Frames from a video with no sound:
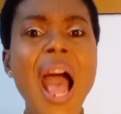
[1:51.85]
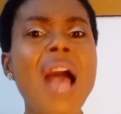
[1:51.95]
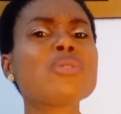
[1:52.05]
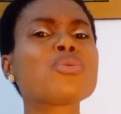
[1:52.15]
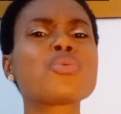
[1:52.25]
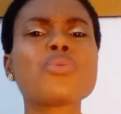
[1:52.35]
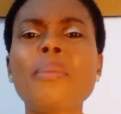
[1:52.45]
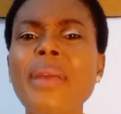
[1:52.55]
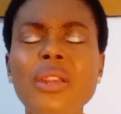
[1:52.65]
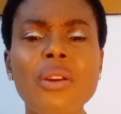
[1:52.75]
and so
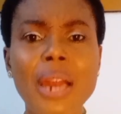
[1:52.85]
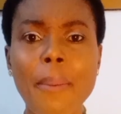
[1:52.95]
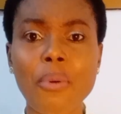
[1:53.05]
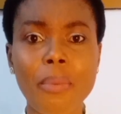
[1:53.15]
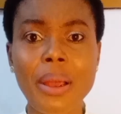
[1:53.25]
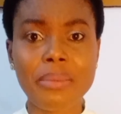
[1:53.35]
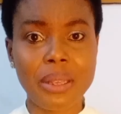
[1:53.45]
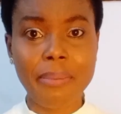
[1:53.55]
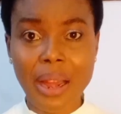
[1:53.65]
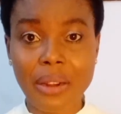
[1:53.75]
many other problems
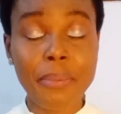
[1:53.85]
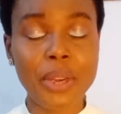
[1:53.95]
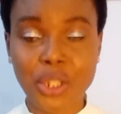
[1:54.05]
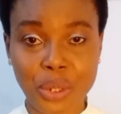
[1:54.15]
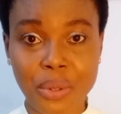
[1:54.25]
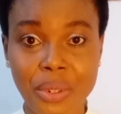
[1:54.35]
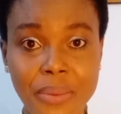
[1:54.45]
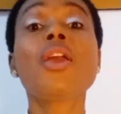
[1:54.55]
he mentioned.